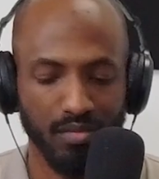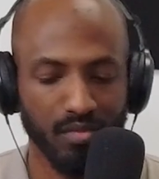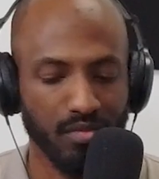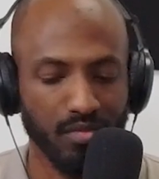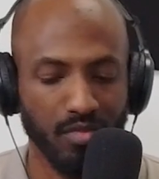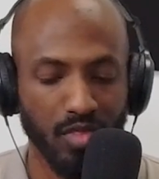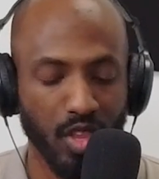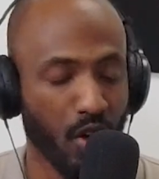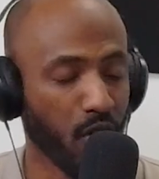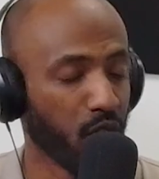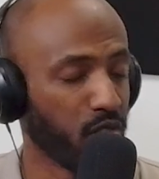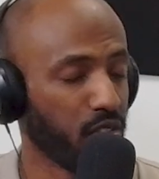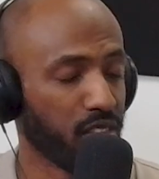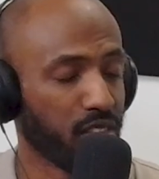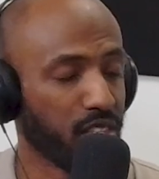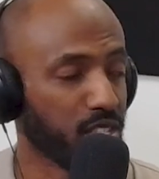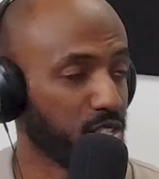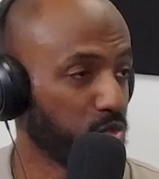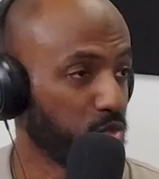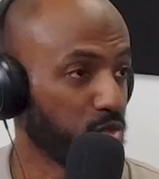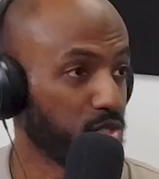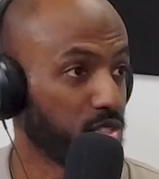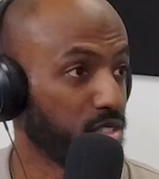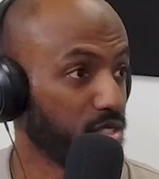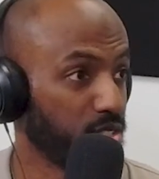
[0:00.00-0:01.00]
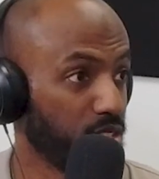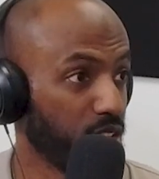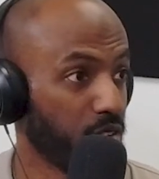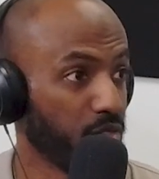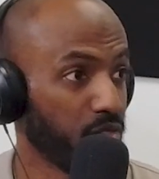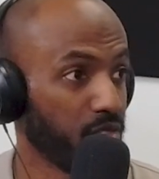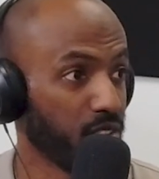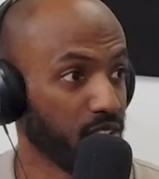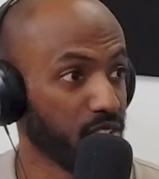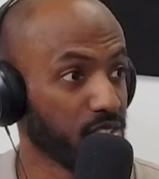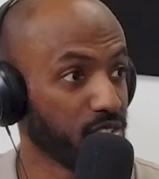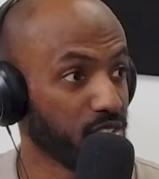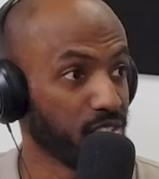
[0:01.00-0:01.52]
know that this was the
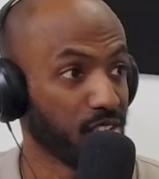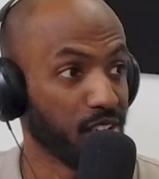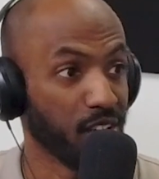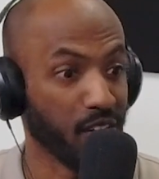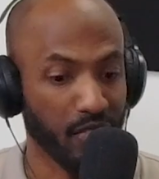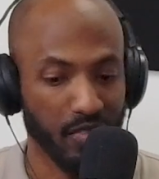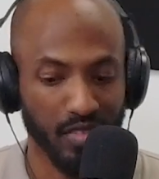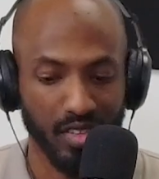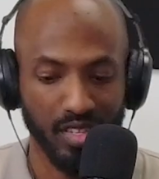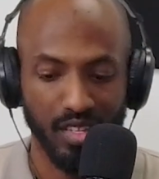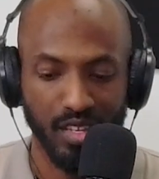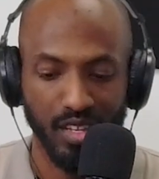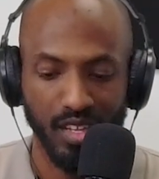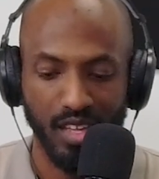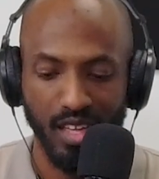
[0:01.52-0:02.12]
definition of it.